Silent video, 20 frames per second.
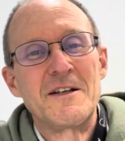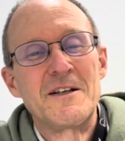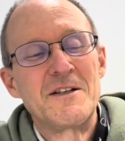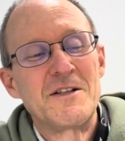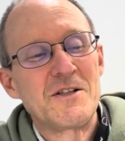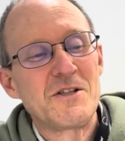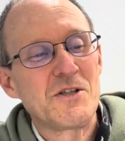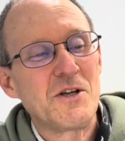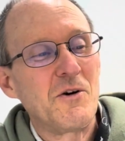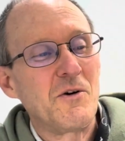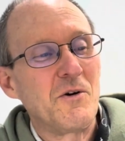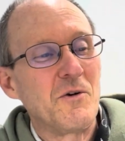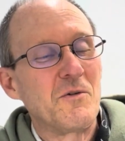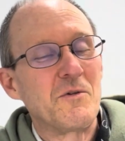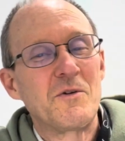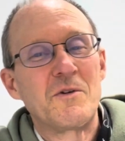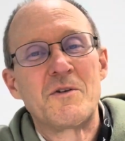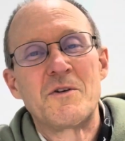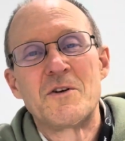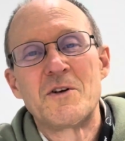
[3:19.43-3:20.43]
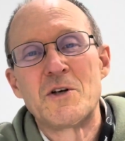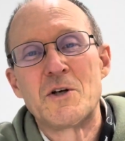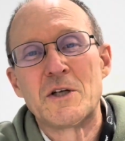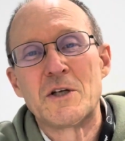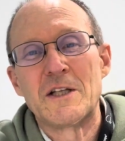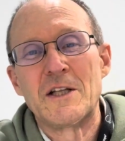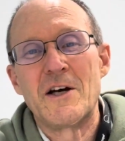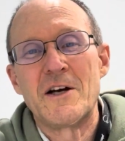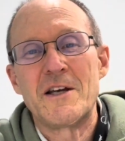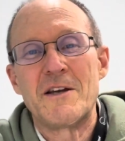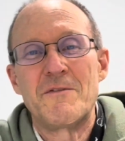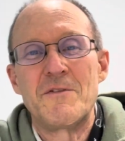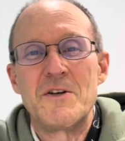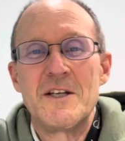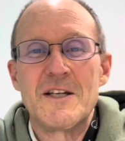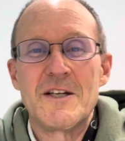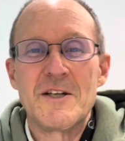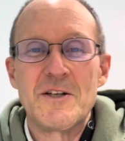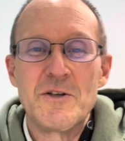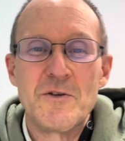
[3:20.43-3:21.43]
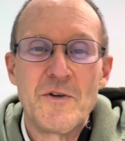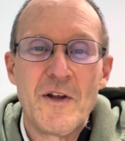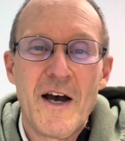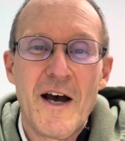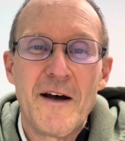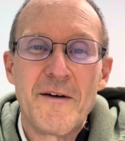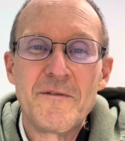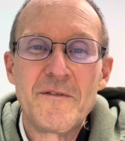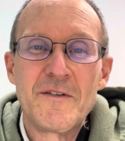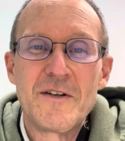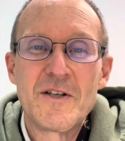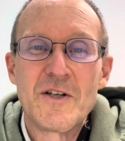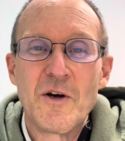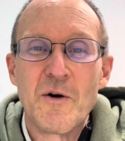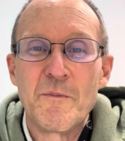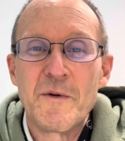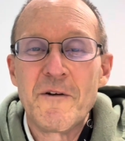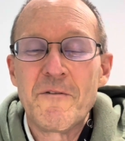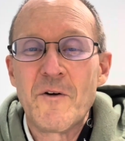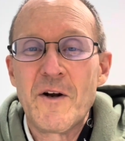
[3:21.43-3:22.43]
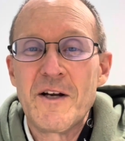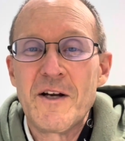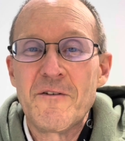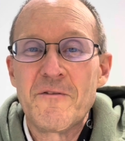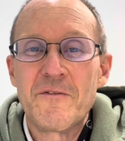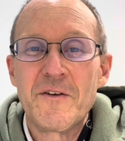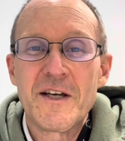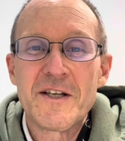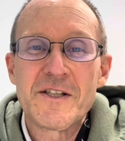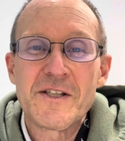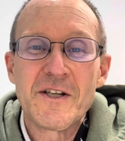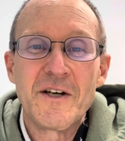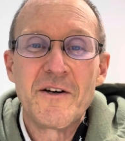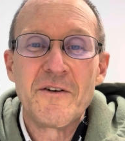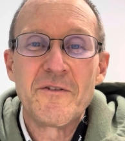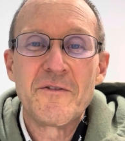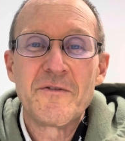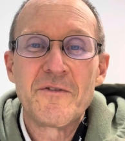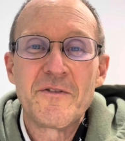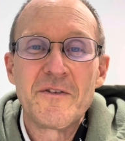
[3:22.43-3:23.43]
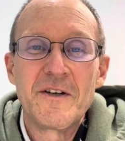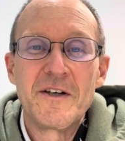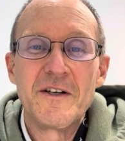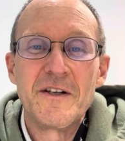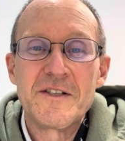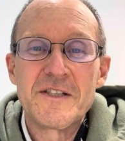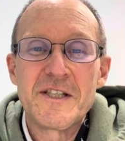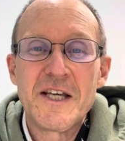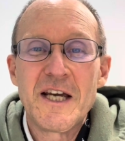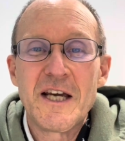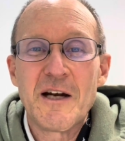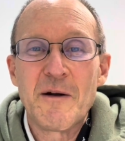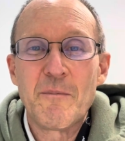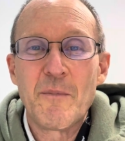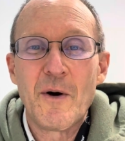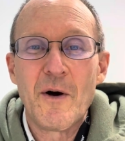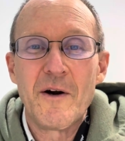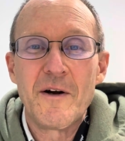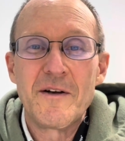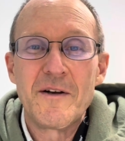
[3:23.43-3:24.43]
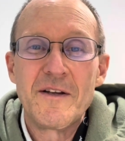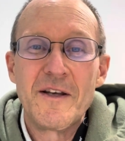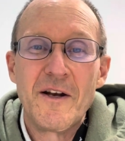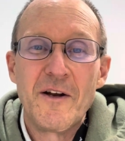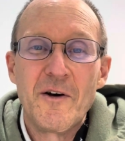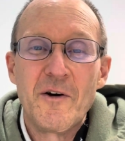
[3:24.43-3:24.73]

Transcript: So good luck if you need to do that. Don't be afraid to fix stuff, take it apart.